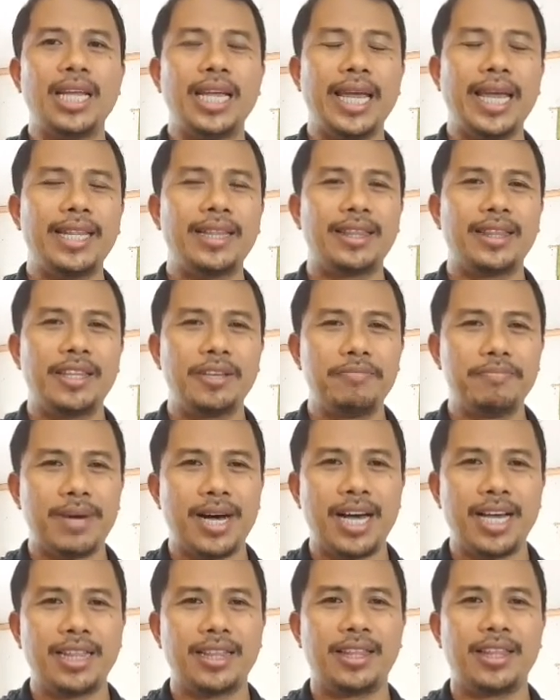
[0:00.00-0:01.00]
and
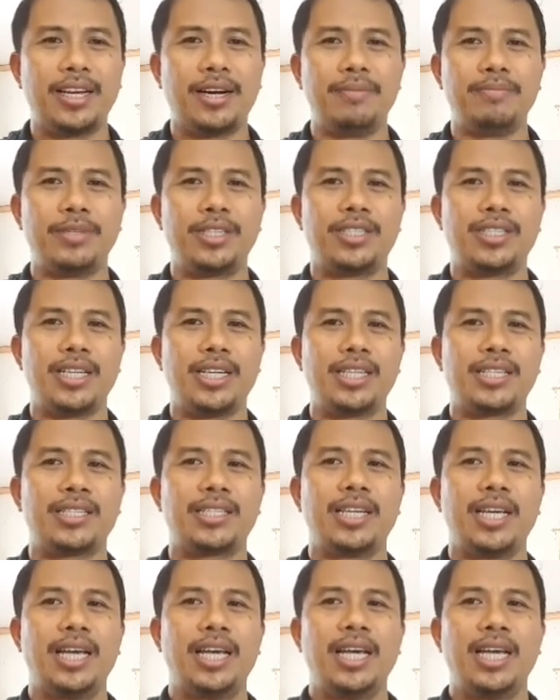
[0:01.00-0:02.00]
demand damages